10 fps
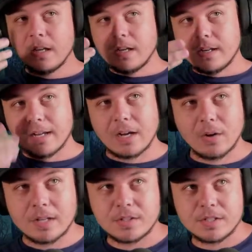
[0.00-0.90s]

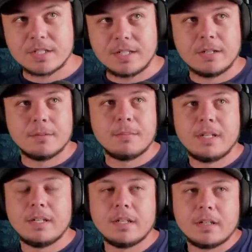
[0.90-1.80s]
Now, as you can see,
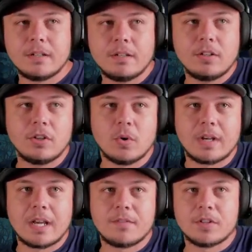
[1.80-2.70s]
me
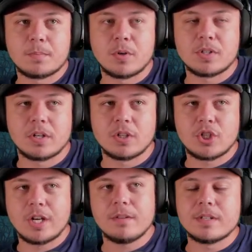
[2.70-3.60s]
going after this person on a
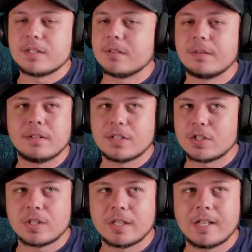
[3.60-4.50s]
chair, this is
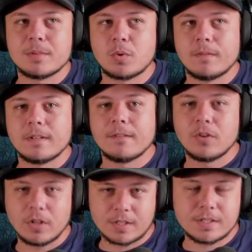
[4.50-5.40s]
essentially the game's equivalent of
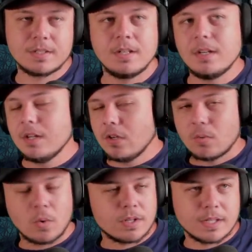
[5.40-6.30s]
hooks.
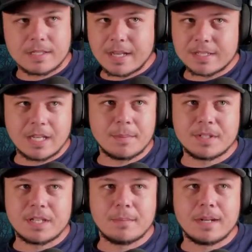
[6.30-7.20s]
Works the exact same
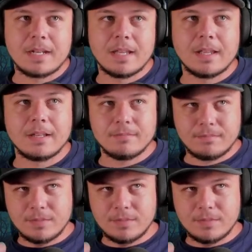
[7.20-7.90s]
as Dead by Daylight.